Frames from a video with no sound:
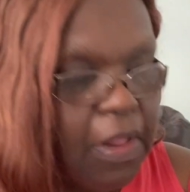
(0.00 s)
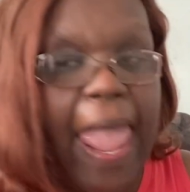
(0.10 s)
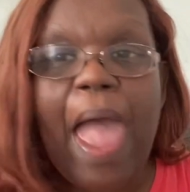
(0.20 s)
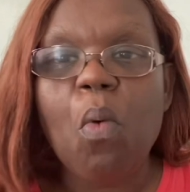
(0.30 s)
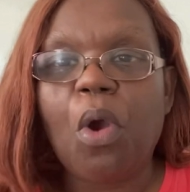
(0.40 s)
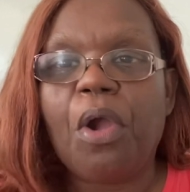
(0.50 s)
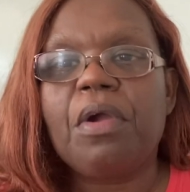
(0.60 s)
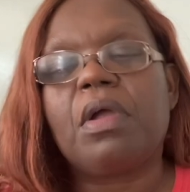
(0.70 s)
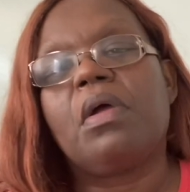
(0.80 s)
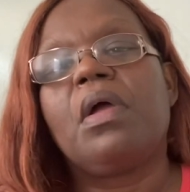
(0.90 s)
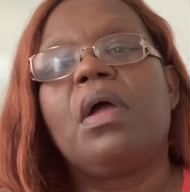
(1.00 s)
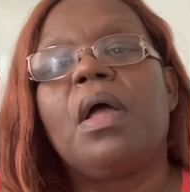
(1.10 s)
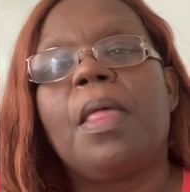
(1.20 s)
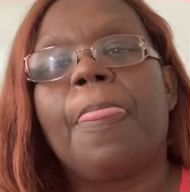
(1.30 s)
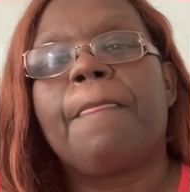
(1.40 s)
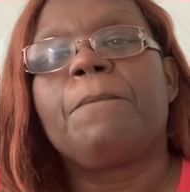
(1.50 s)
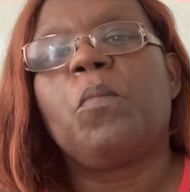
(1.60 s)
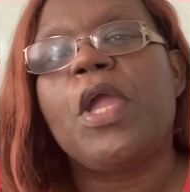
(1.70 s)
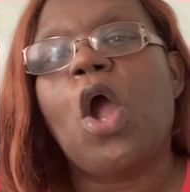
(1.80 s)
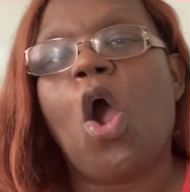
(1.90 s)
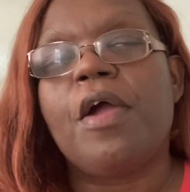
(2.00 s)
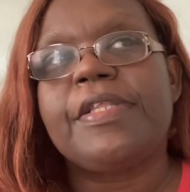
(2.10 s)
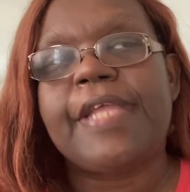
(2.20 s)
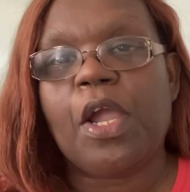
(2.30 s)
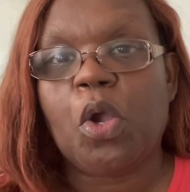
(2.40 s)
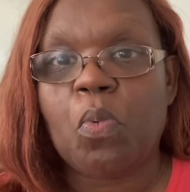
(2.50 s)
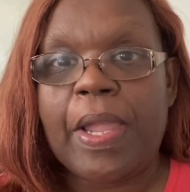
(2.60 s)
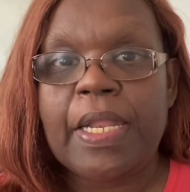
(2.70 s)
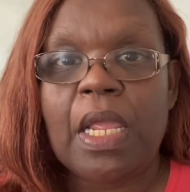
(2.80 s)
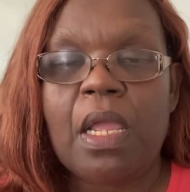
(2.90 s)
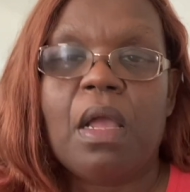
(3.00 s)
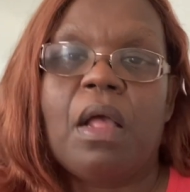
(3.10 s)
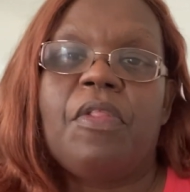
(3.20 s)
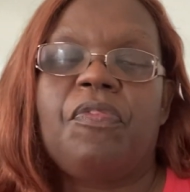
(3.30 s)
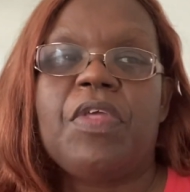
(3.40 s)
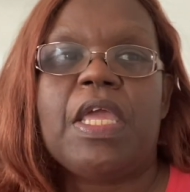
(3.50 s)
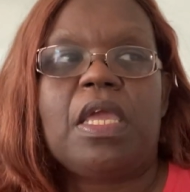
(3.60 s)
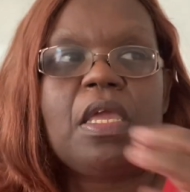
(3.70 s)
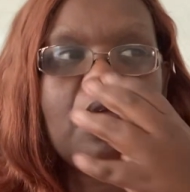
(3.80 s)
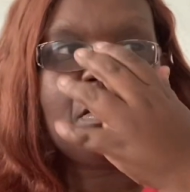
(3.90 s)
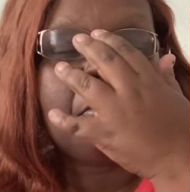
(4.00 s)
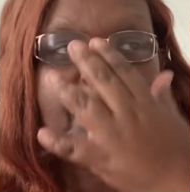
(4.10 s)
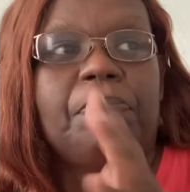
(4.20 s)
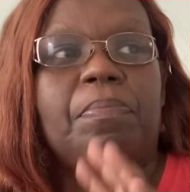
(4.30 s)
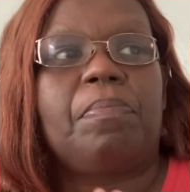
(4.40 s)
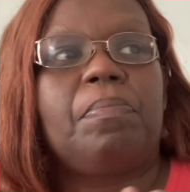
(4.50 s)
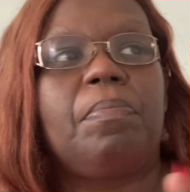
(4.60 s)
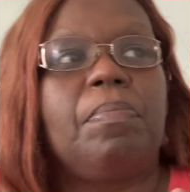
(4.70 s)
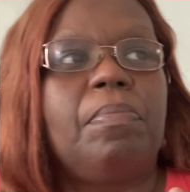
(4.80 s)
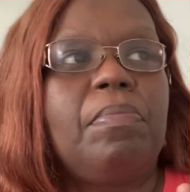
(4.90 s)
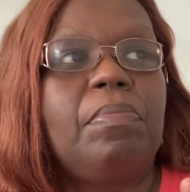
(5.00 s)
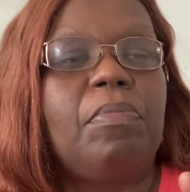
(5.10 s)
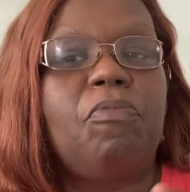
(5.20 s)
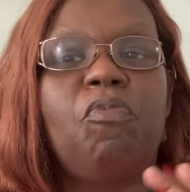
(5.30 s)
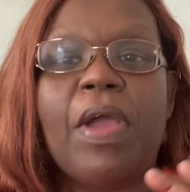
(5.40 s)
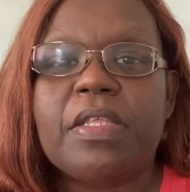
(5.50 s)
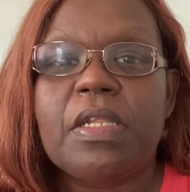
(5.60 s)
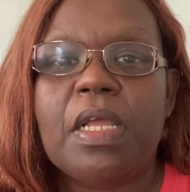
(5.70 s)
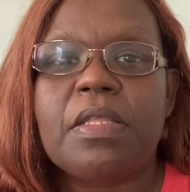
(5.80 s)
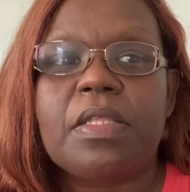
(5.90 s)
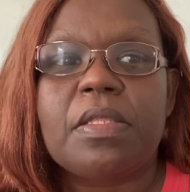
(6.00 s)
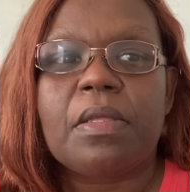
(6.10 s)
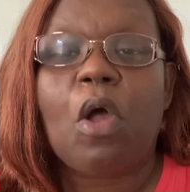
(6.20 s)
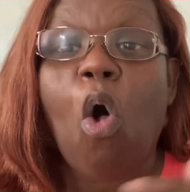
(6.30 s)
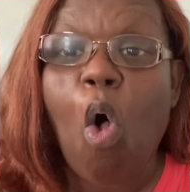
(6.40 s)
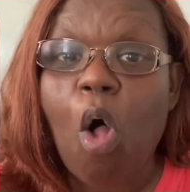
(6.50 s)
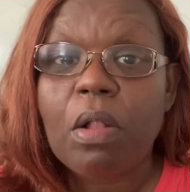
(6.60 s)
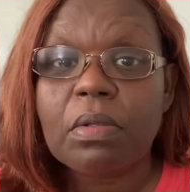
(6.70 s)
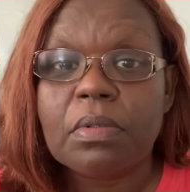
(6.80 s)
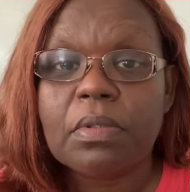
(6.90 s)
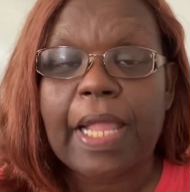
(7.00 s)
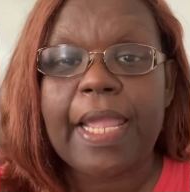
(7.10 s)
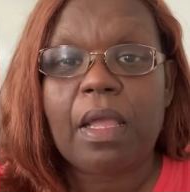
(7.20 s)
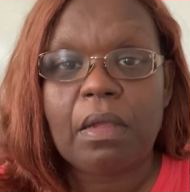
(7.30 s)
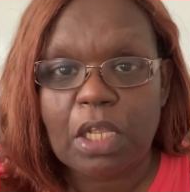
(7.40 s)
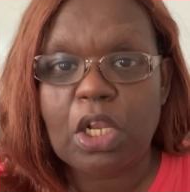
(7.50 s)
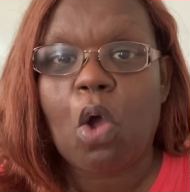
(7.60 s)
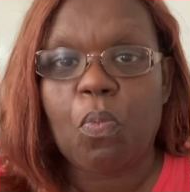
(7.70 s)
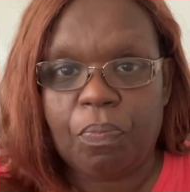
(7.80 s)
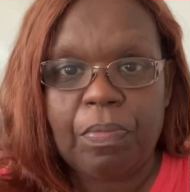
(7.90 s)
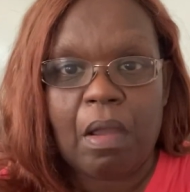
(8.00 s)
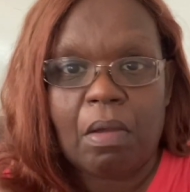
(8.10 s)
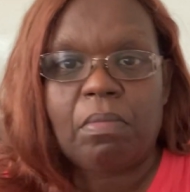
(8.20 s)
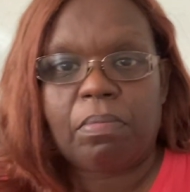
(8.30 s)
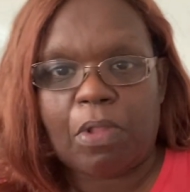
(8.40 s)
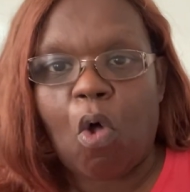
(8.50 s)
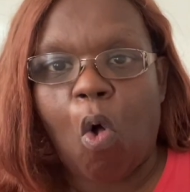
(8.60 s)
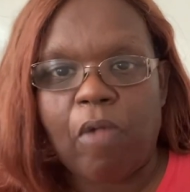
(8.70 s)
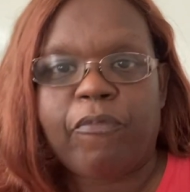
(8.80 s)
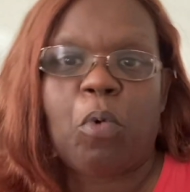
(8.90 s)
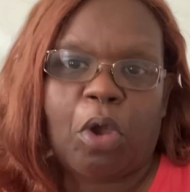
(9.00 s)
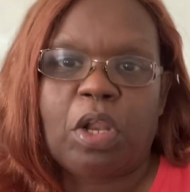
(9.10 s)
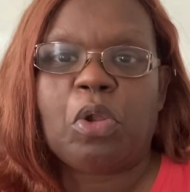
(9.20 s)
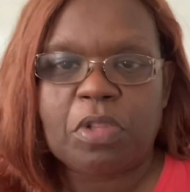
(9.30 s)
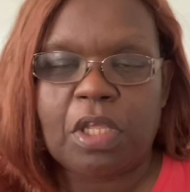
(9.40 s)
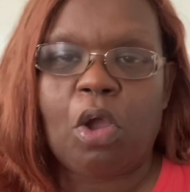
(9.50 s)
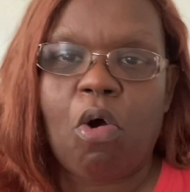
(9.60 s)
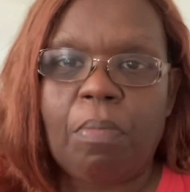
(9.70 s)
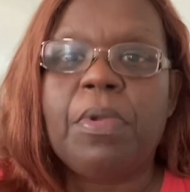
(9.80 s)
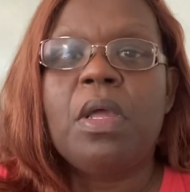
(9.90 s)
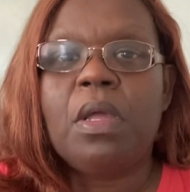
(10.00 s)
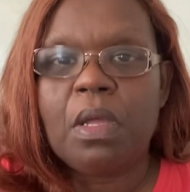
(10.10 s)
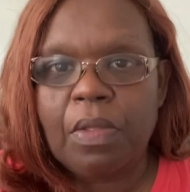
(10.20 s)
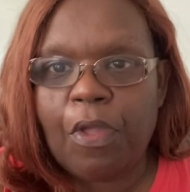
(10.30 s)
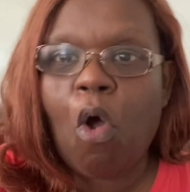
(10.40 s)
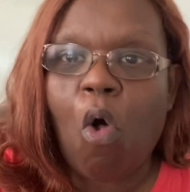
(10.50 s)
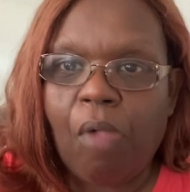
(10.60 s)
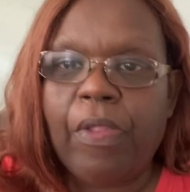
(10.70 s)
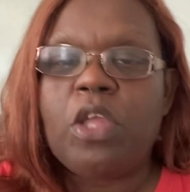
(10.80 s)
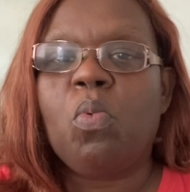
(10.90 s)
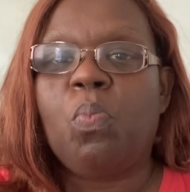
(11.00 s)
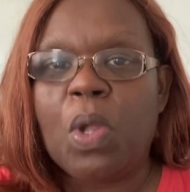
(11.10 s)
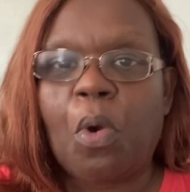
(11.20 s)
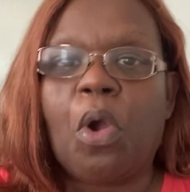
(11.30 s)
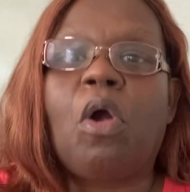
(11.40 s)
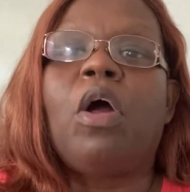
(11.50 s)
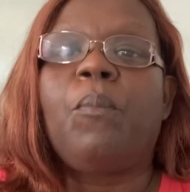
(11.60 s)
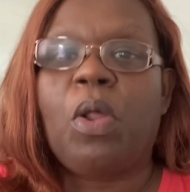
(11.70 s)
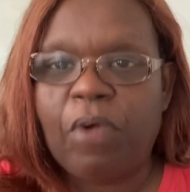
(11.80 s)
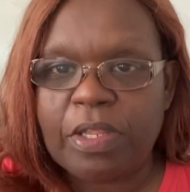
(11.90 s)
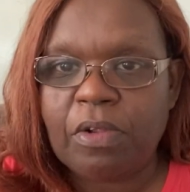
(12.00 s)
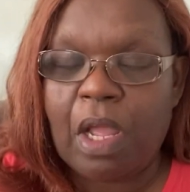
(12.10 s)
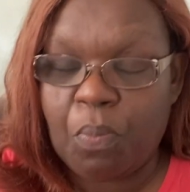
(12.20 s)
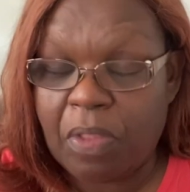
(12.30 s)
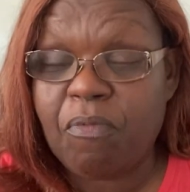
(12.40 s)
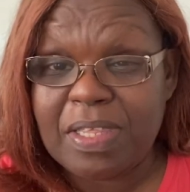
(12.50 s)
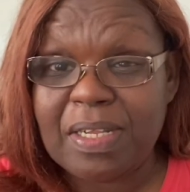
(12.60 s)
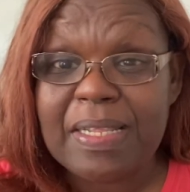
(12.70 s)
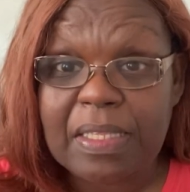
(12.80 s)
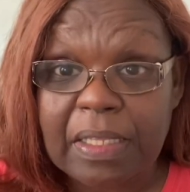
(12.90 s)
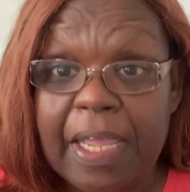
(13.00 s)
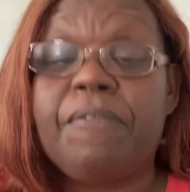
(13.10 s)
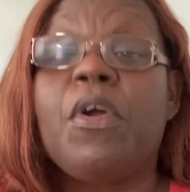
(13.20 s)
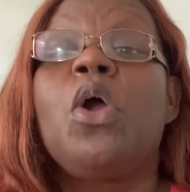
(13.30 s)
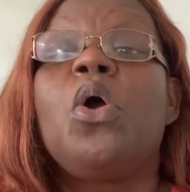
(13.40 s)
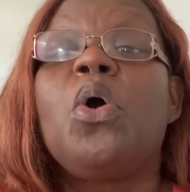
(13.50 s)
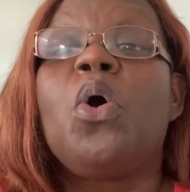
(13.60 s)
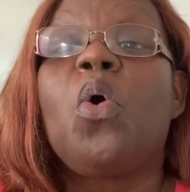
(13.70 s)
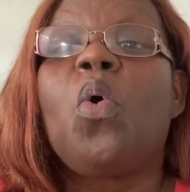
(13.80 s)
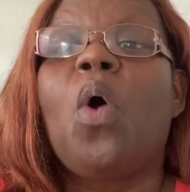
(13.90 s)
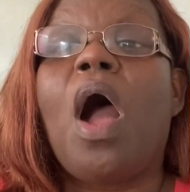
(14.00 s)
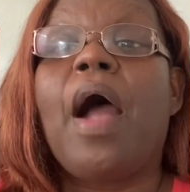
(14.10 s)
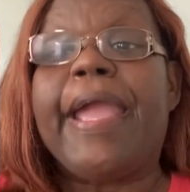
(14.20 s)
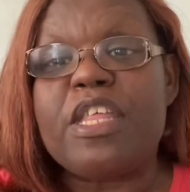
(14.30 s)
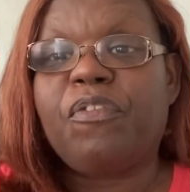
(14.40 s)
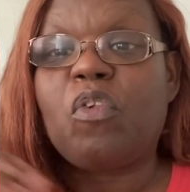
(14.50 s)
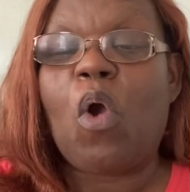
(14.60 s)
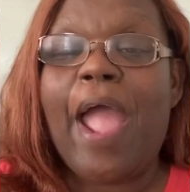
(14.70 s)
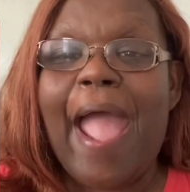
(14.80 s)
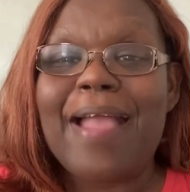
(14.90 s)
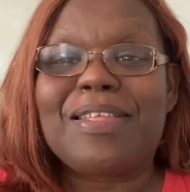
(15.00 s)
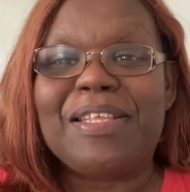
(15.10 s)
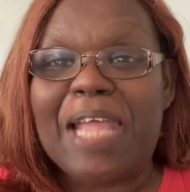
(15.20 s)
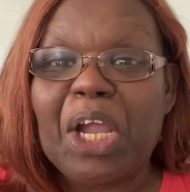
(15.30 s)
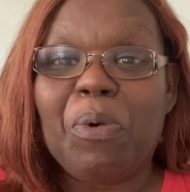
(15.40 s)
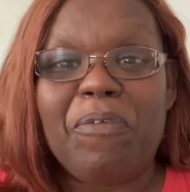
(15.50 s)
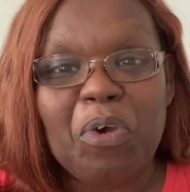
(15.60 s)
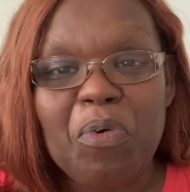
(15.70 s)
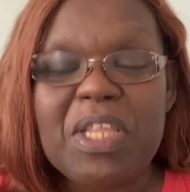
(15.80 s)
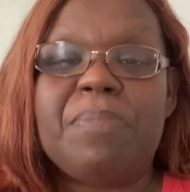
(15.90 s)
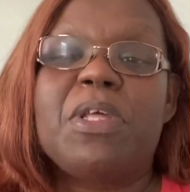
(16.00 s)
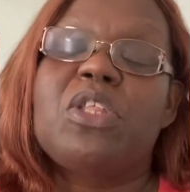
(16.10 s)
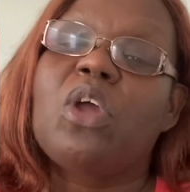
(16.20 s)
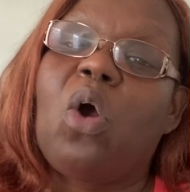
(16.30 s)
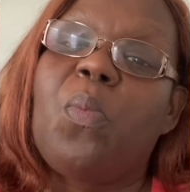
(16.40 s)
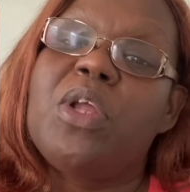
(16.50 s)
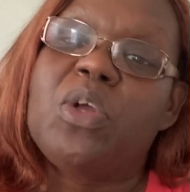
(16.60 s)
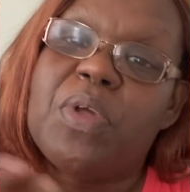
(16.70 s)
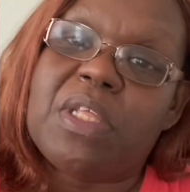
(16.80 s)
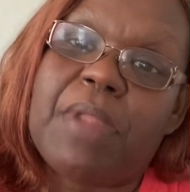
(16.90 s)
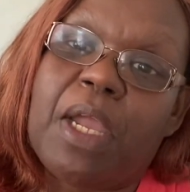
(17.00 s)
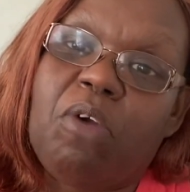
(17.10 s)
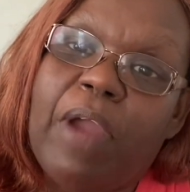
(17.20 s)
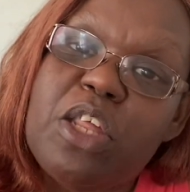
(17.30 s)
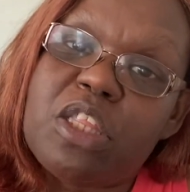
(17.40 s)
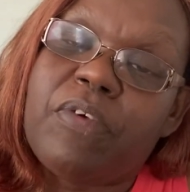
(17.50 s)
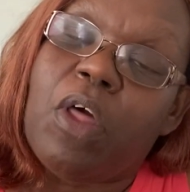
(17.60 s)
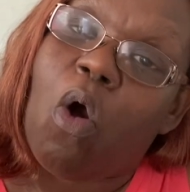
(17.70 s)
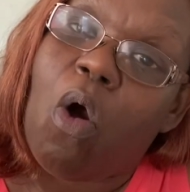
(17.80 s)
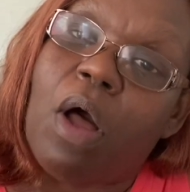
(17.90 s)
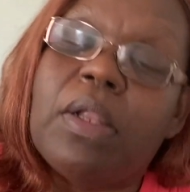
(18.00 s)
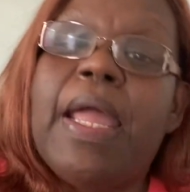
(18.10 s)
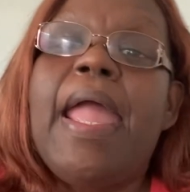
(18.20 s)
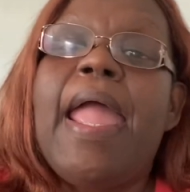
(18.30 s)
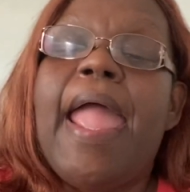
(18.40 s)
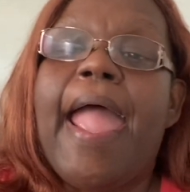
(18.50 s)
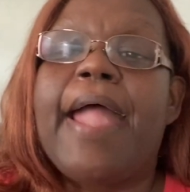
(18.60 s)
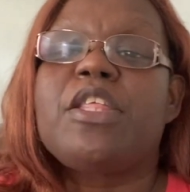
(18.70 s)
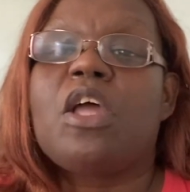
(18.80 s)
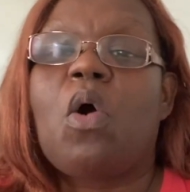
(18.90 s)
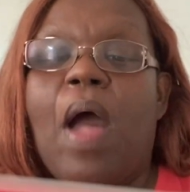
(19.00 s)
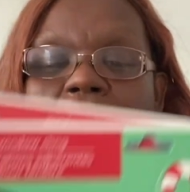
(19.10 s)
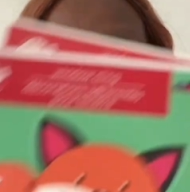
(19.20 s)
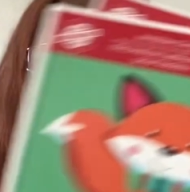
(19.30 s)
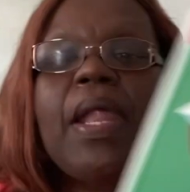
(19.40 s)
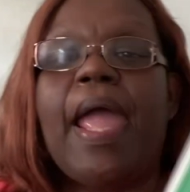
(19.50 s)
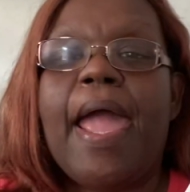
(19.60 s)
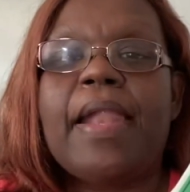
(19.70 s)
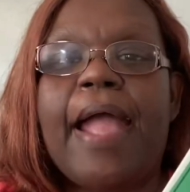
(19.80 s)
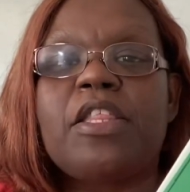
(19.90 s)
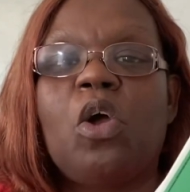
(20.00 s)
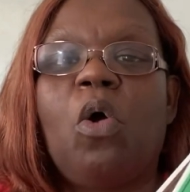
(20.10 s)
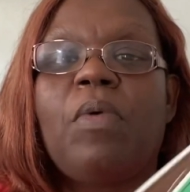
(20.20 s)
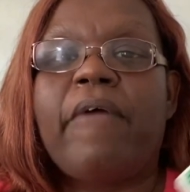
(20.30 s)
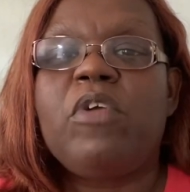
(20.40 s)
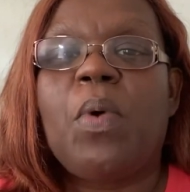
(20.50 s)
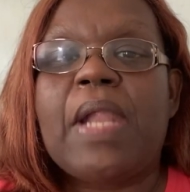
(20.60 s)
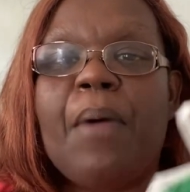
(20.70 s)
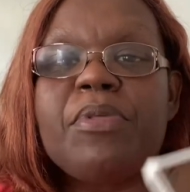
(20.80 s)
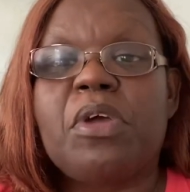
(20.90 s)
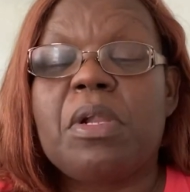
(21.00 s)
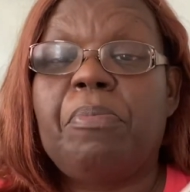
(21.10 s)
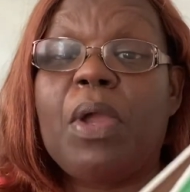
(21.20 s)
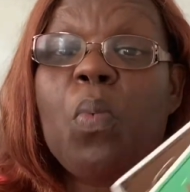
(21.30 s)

At work, we are decorating the residence hall, like, you know, their hall. If you work at a nursing home, their hall that we work on where the residents live, each floor has to decorate for Christmas. So we're doing some decorations for the hall. And so I went ahead, I told everyone I was gonna bring